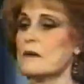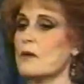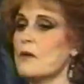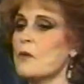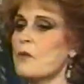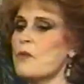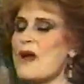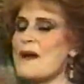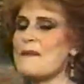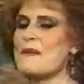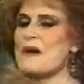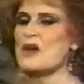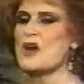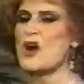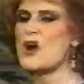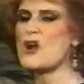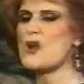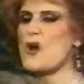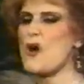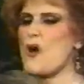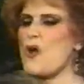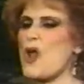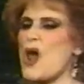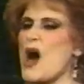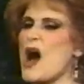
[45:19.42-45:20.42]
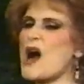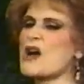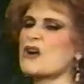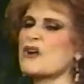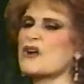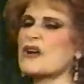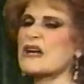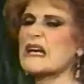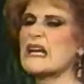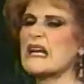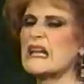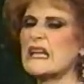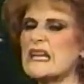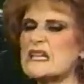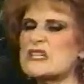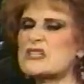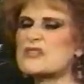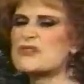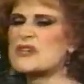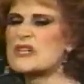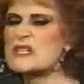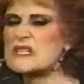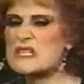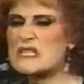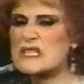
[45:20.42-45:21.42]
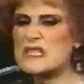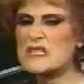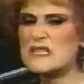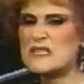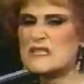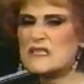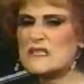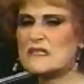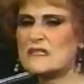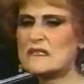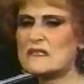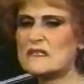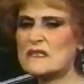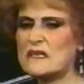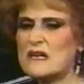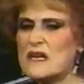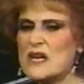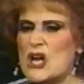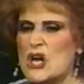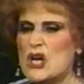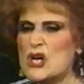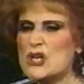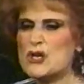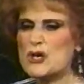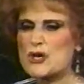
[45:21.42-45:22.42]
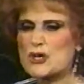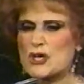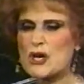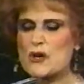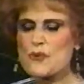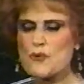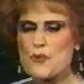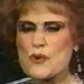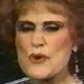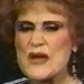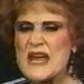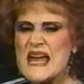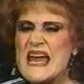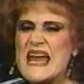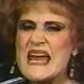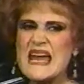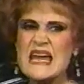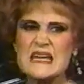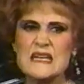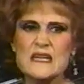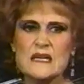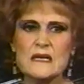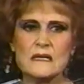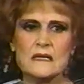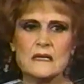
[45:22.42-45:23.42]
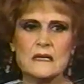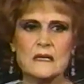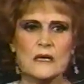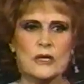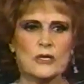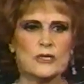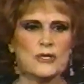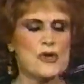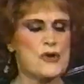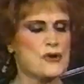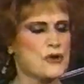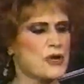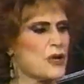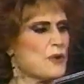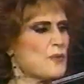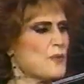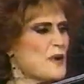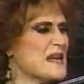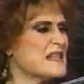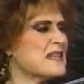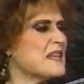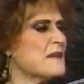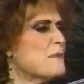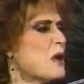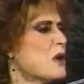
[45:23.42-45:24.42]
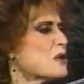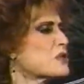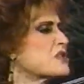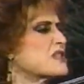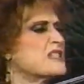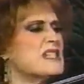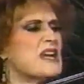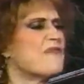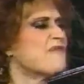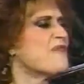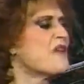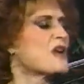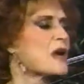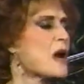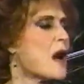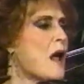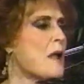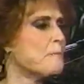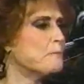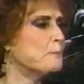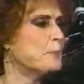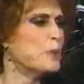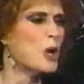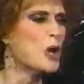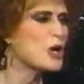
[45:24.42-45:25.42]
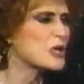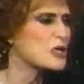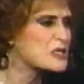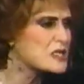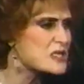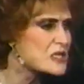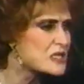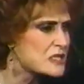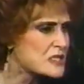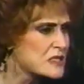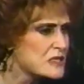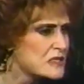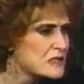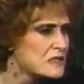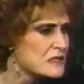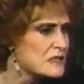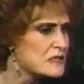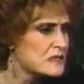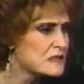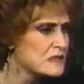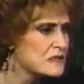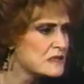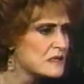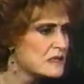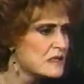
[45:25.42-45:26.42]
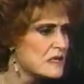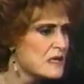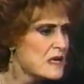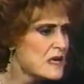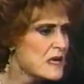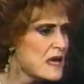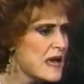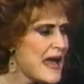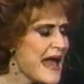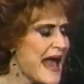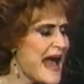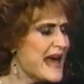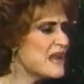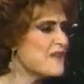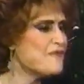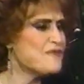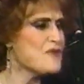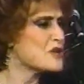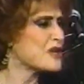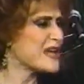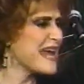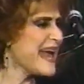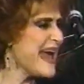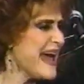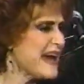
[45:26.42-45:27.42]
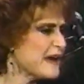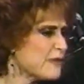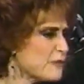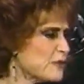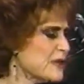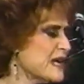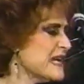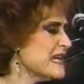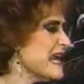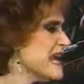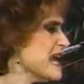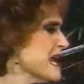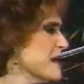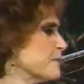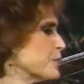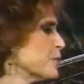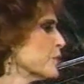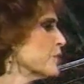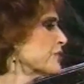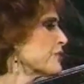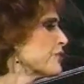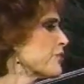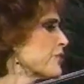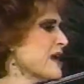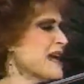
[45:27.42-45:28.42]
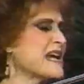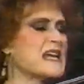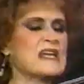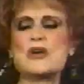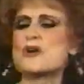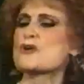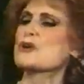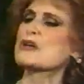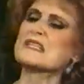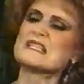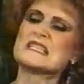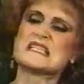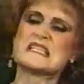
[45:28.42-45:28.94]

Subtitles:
Women are no longer illiterate. You can read. You can read the most difficult books. And if you can't read Hebrew and Greek, you can